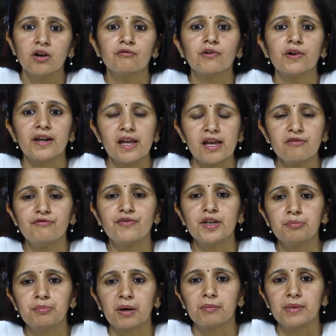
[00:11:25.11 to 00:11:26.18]
for every
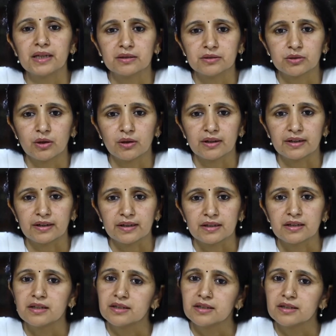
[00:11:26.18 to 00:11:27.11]
public authority.